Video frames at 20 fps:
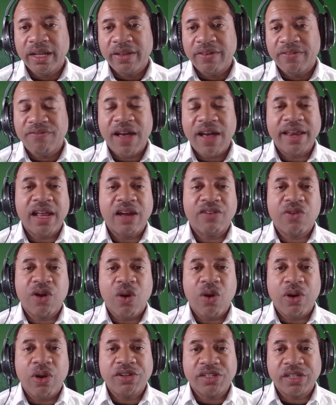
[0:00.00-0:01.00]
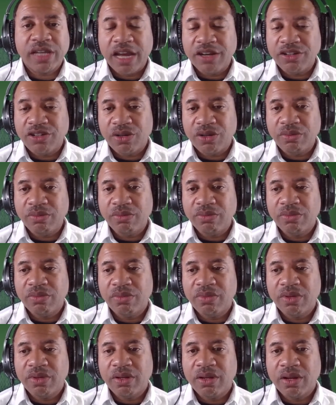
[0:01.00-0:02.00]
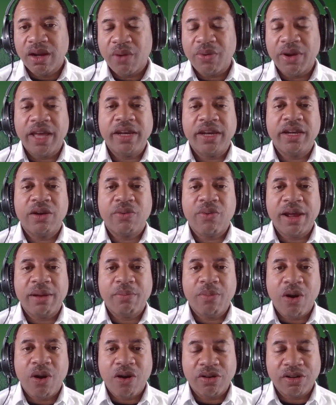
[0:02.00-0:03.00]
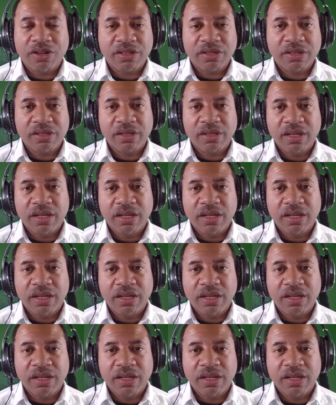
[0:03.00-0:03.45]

find out if we're on schedule, are we hitting the right marks,